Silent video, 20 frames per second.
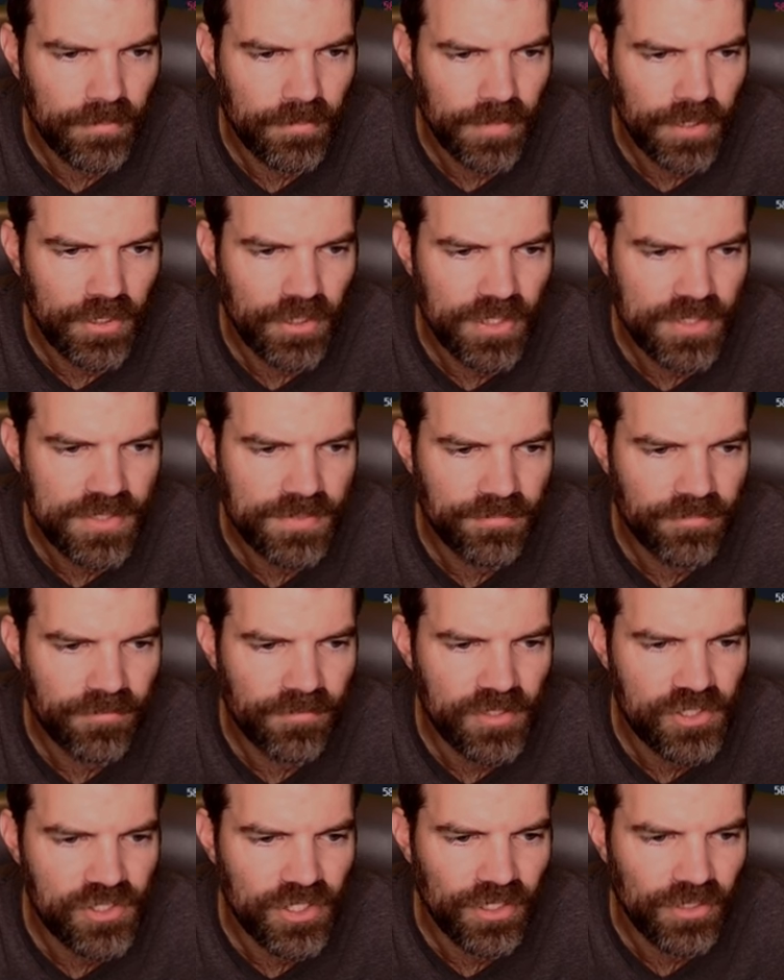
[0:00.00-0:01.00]
you get some
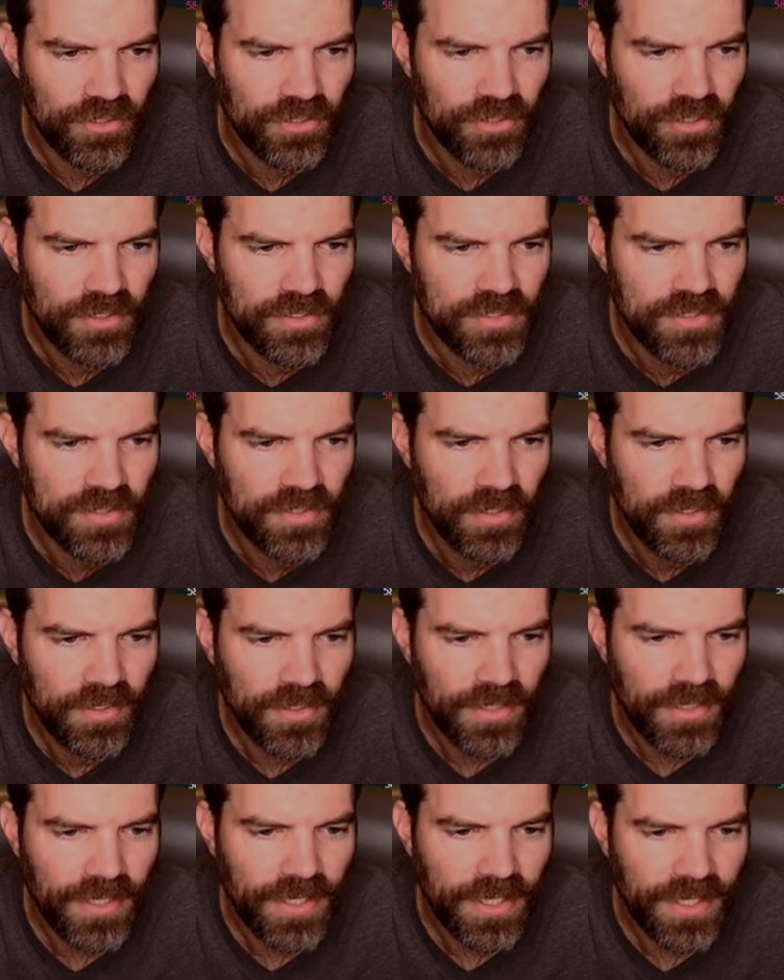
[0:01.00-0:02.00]
fishing hooks.
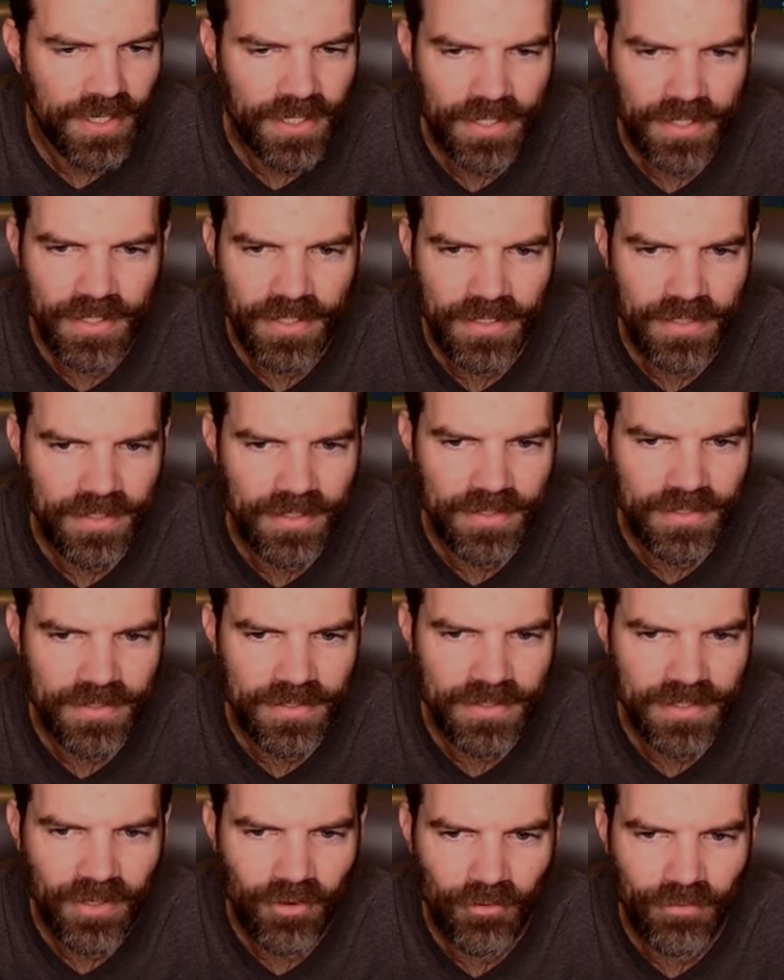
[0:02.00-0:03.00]
And
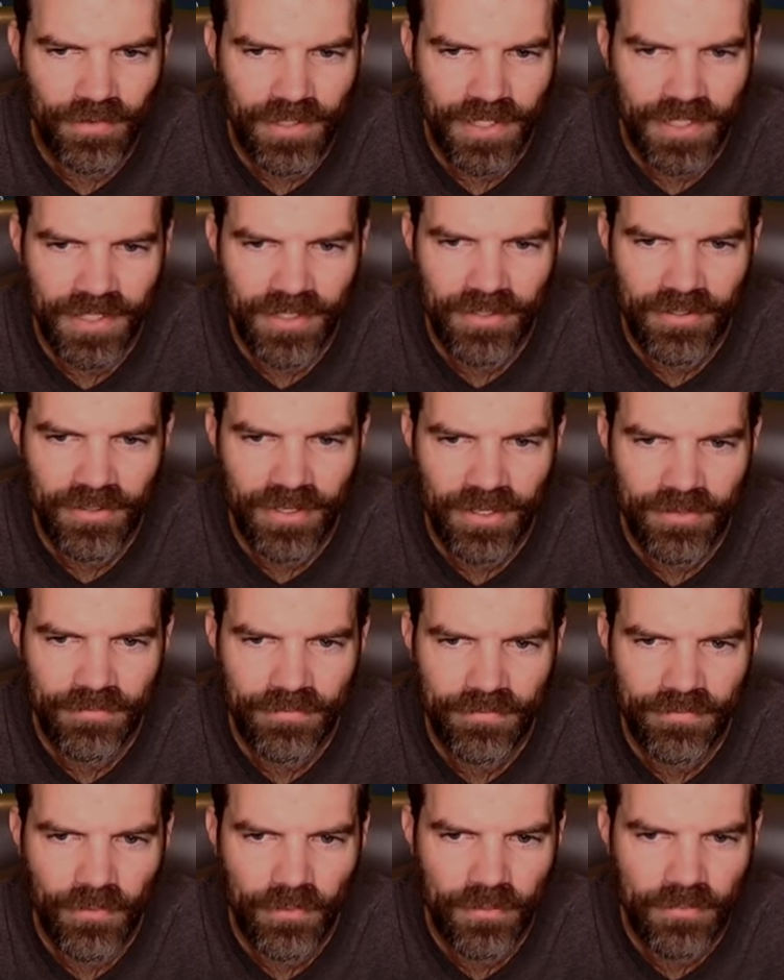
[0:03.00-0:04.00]
over here on
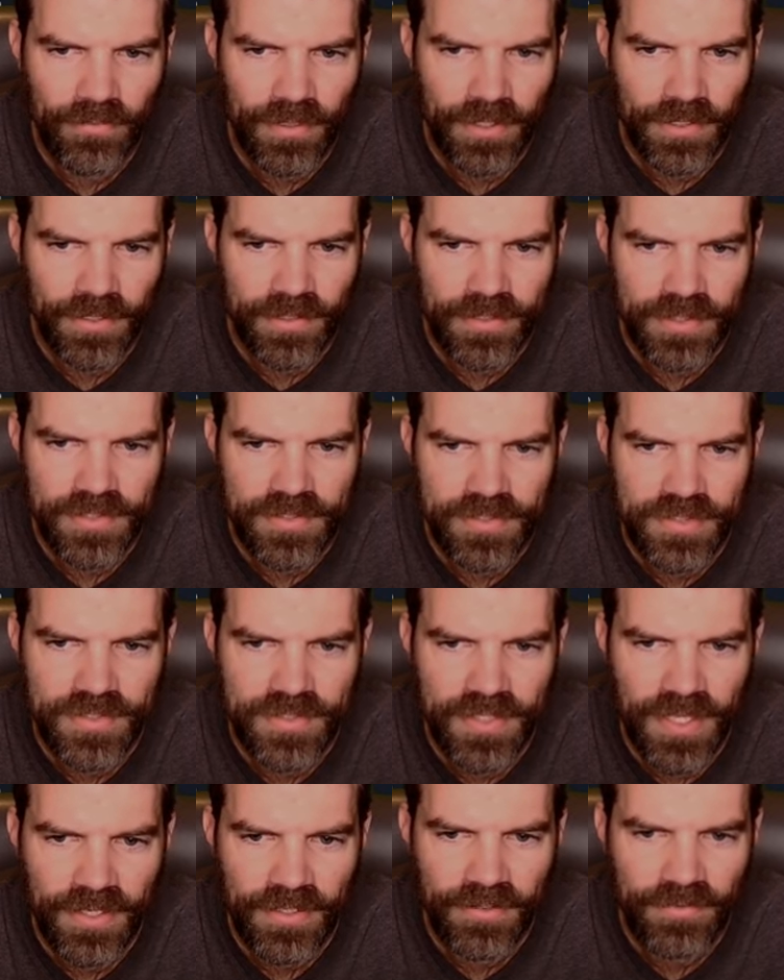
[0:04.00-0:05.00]
Forerunner,
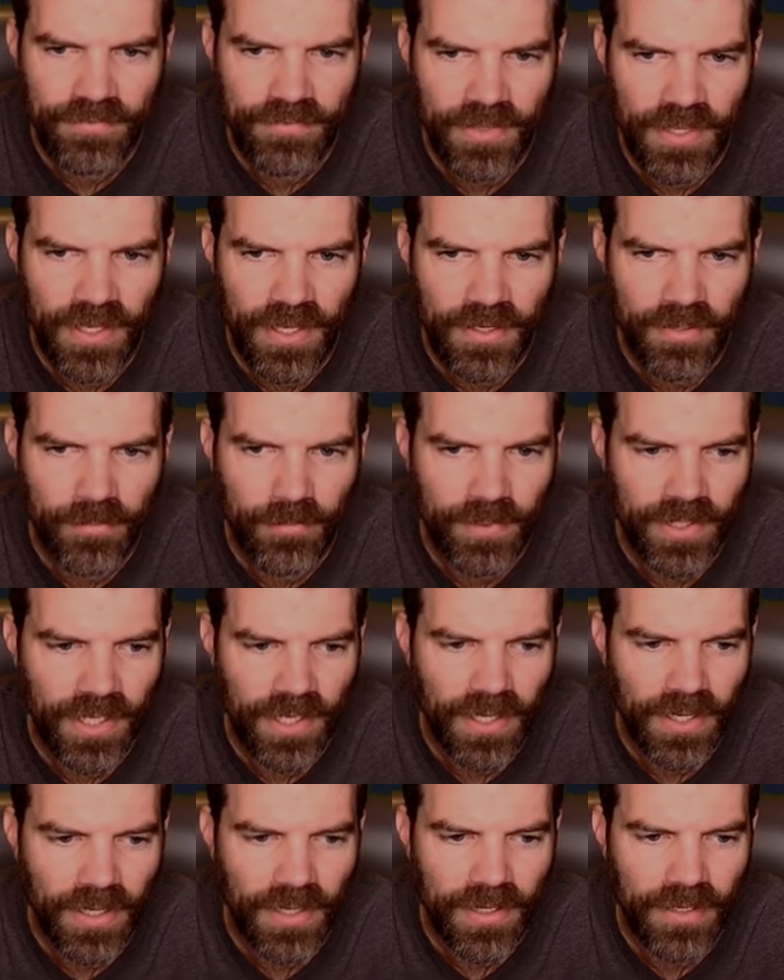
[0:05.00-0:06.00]
instead of that, we
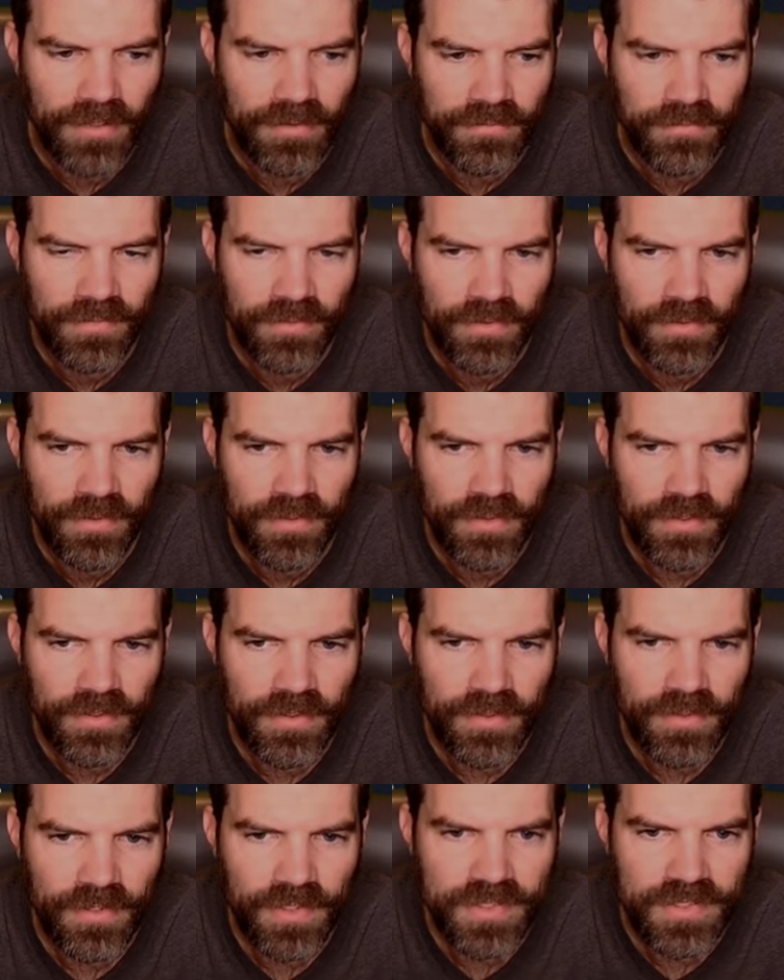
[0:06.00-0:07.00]
have
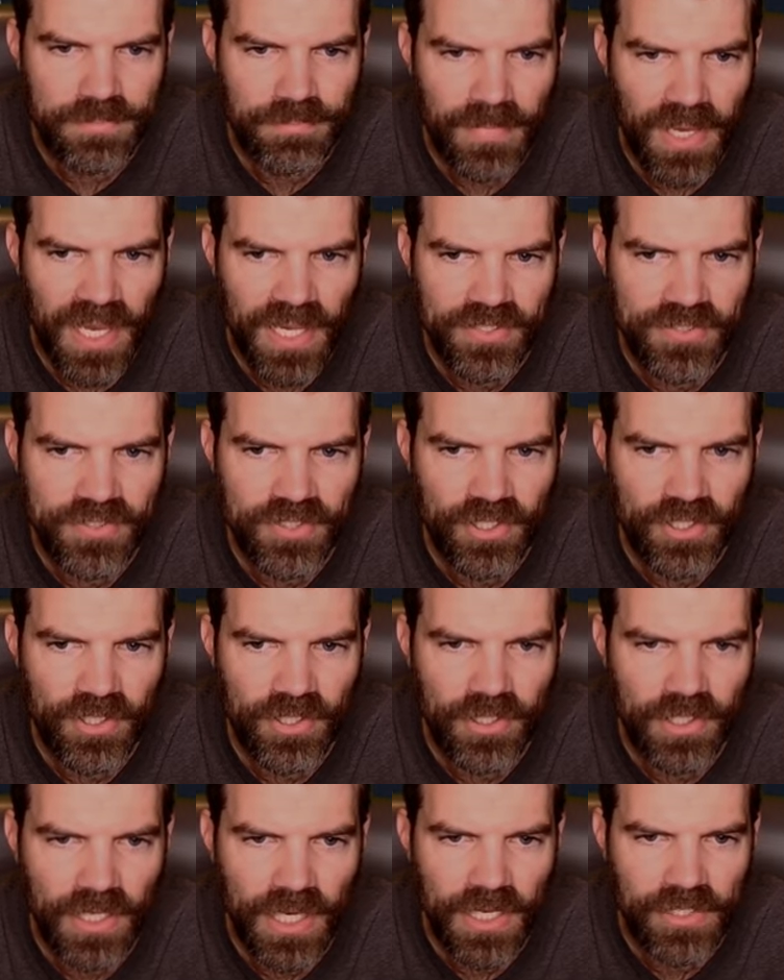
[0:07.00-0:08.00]
this
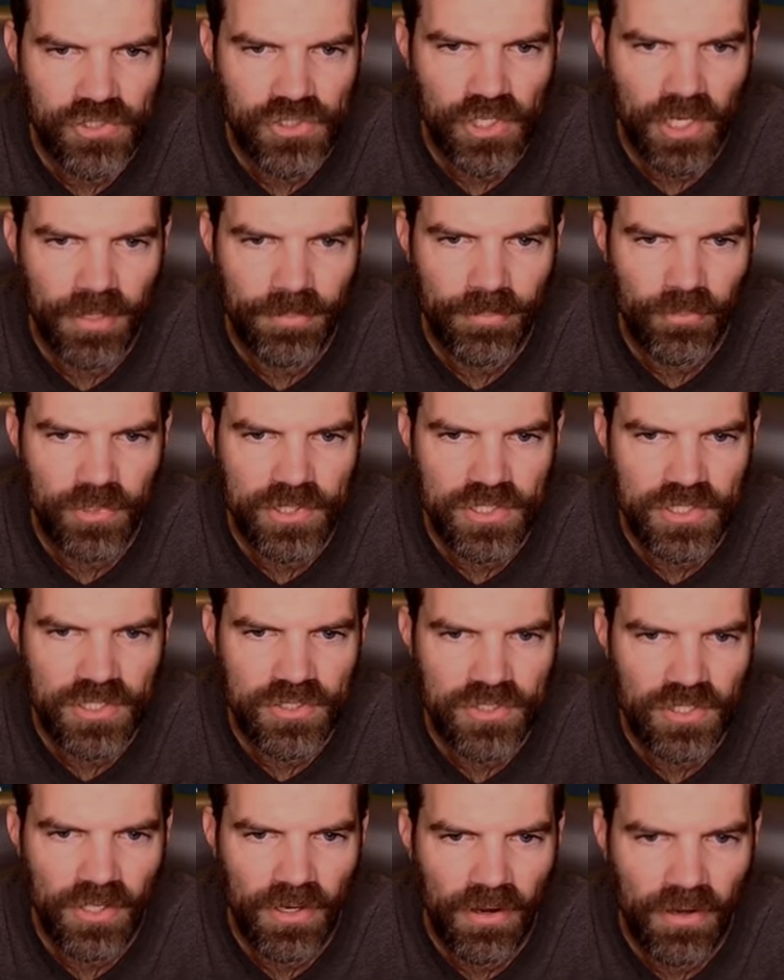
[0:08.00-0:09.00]
Master Catch Up, which
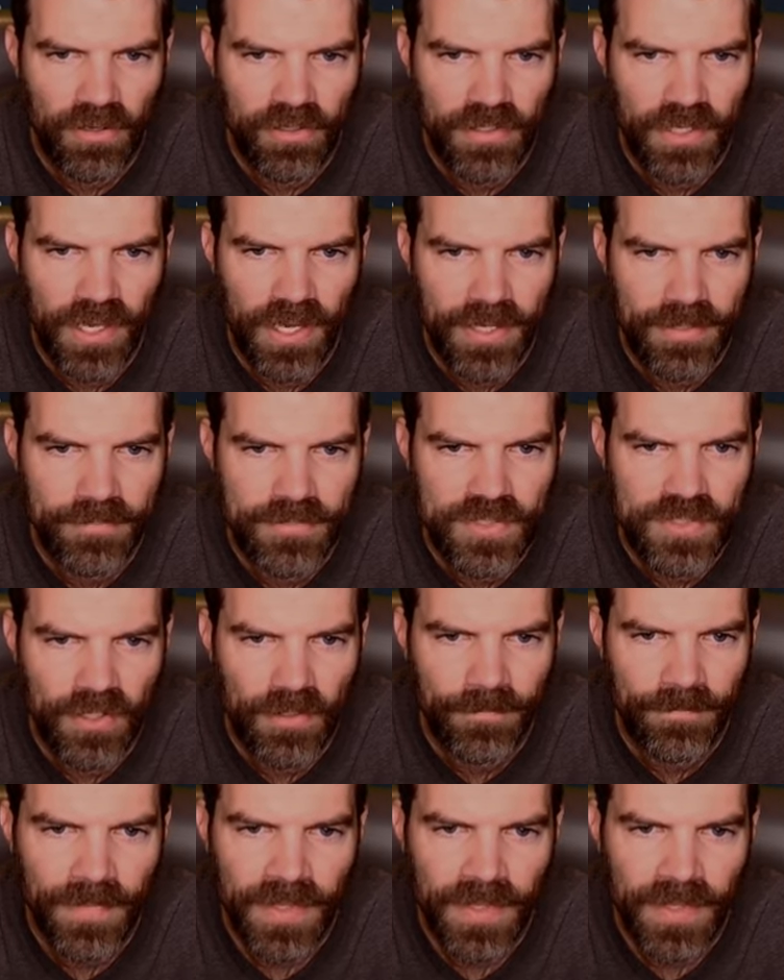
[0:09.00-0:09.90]
is the card game. So